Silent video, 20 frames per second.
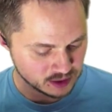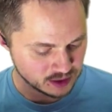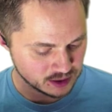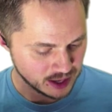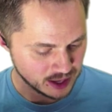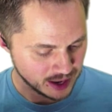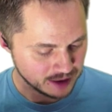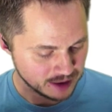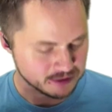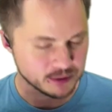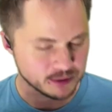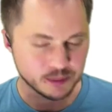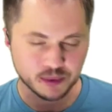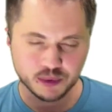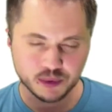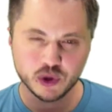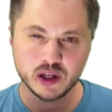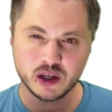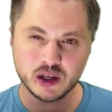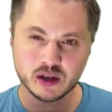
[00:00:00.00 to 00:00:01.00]
have a
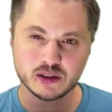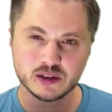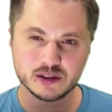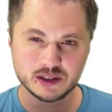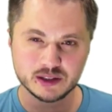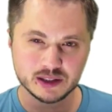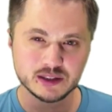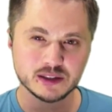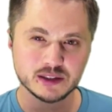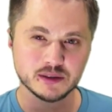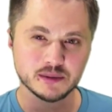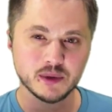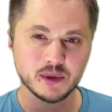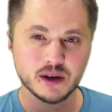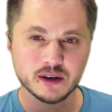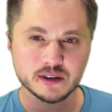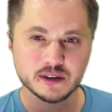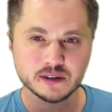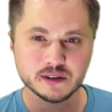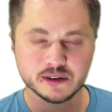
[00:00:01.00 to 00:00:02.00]
pretty good system
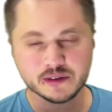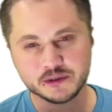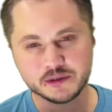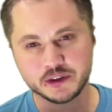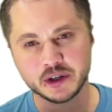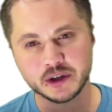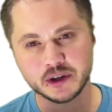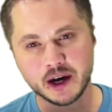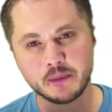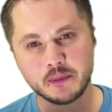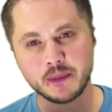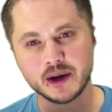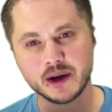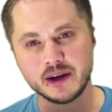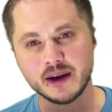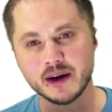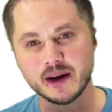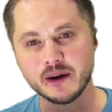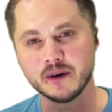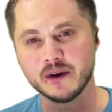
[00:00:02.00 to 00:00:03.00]
figured out by
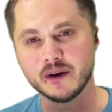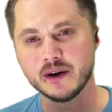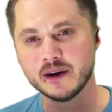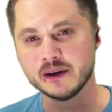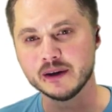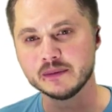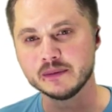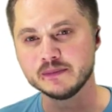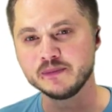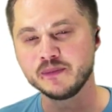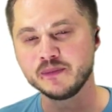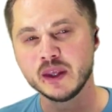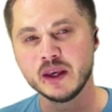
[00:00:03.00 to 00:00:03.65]
now.